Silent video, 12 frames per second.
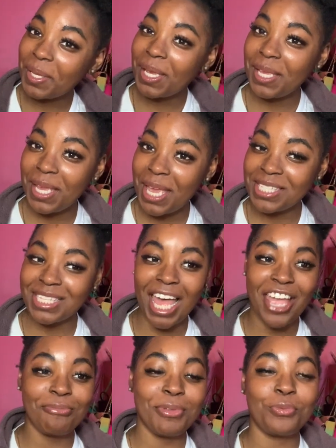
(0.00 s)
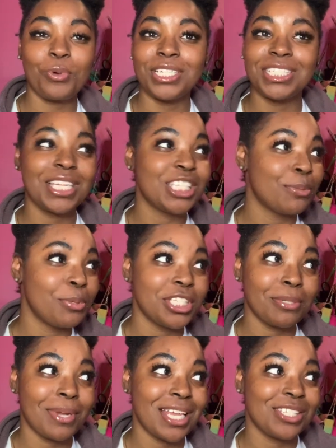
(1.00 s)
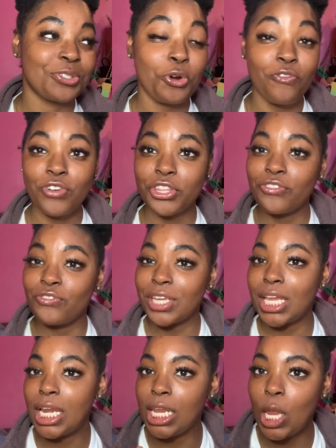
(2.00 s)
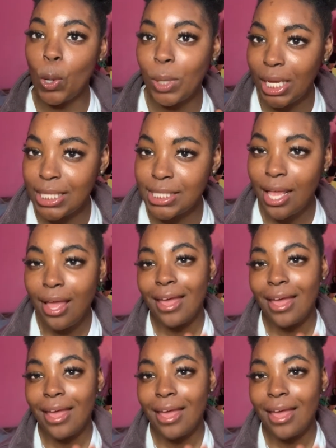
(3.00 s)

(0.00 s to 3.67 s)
Yes, I've been wanting to go to the beauty supply store for the freaking longest,